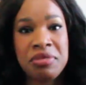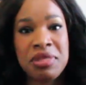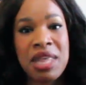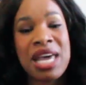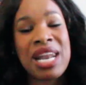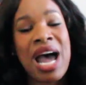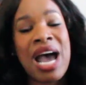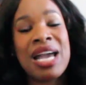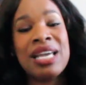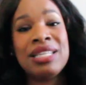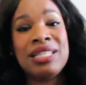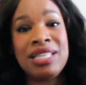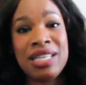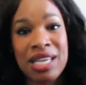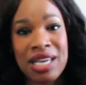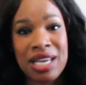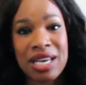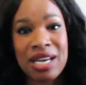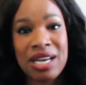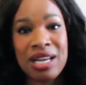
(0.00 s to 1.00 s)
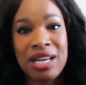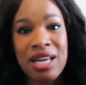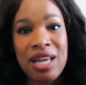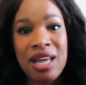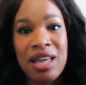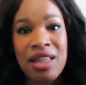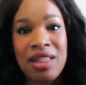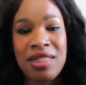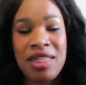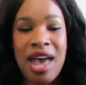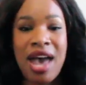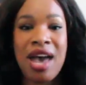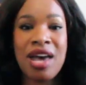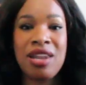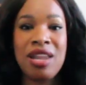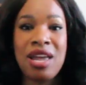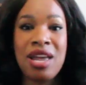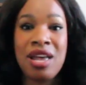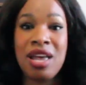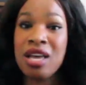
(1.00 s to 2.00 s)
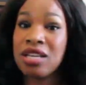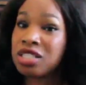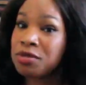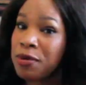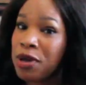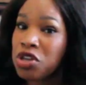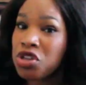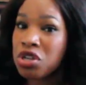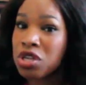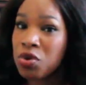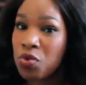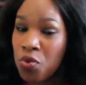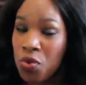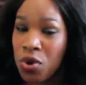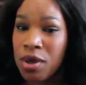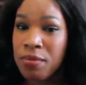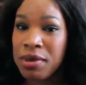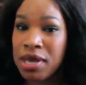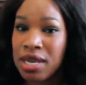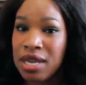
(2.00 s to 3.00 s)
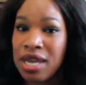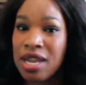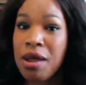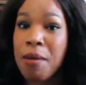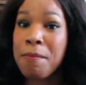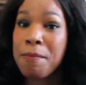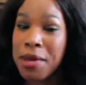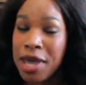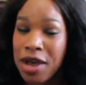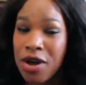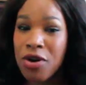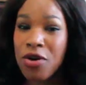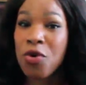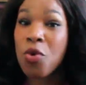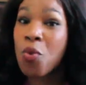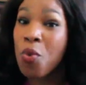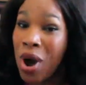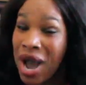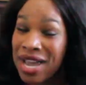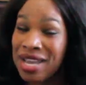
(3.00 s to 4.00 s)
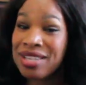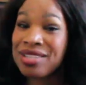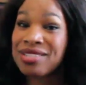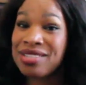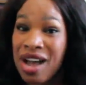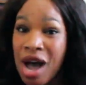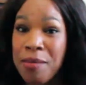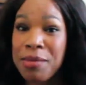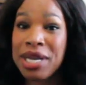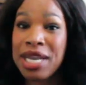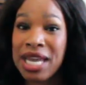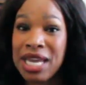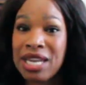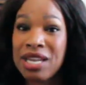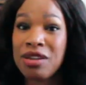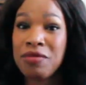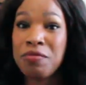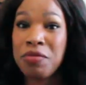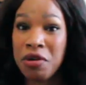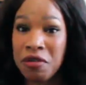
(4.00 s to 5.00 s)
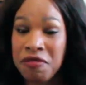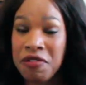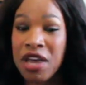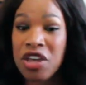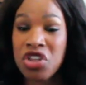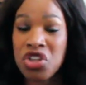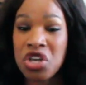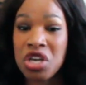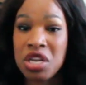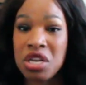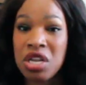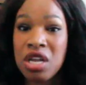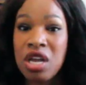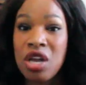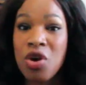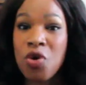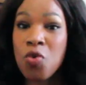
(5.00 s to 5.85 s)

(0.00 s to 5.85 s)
idea that especially women in a male, white dominated profession,